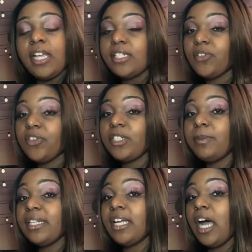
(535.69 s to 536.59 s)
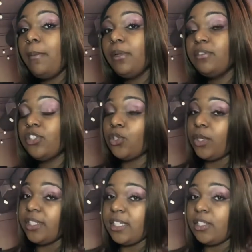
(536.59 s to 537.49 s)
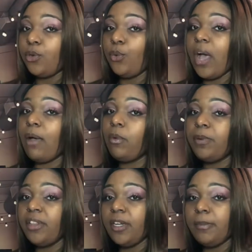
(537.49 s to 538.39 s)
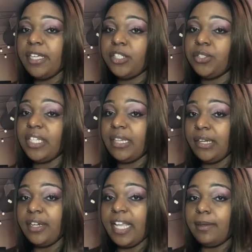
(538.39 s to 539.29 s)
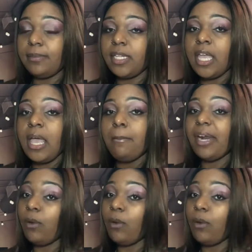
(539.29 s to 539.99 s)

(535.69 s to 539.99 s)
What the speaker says: So there's been a couple of sources who I will put their pictures and their names, but